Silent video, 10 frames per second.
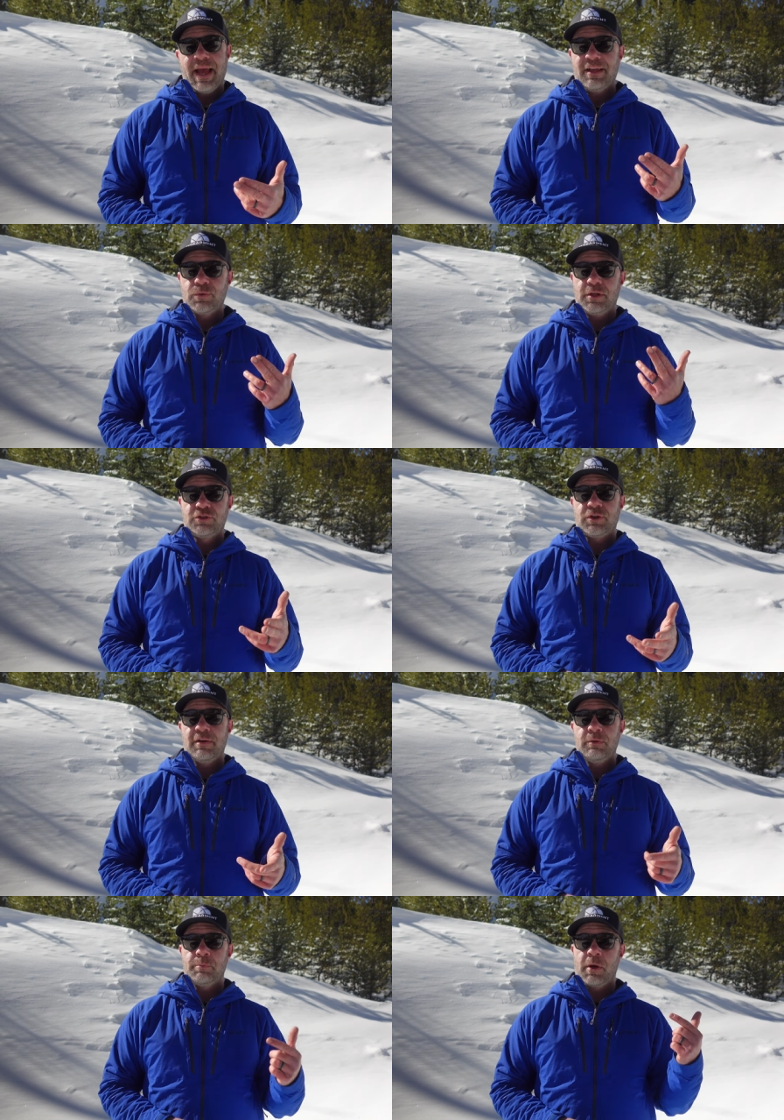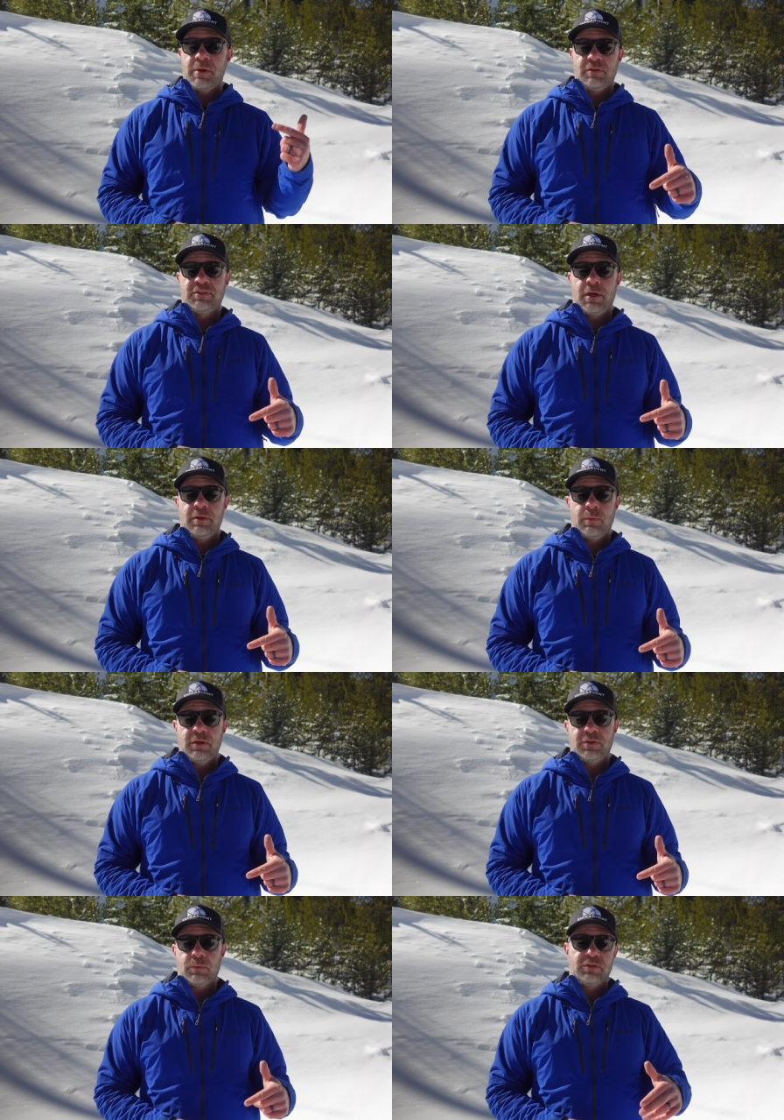as well as driving with my windows down in the
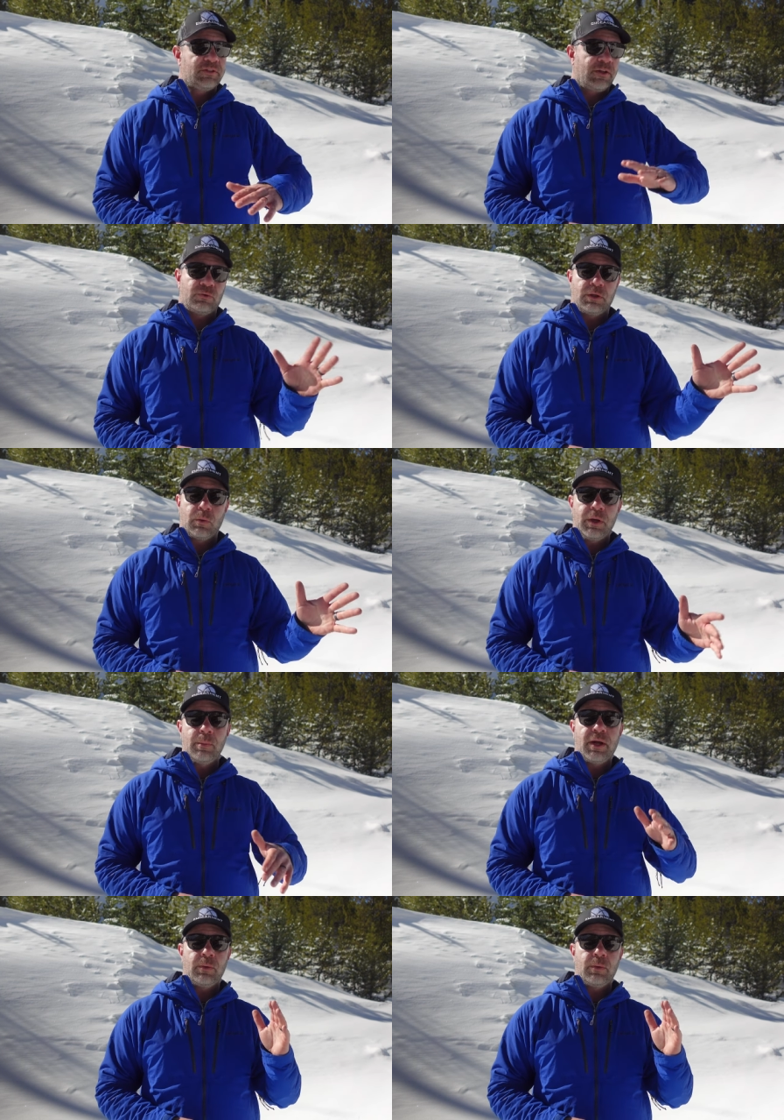winter, which sounds really weird, but I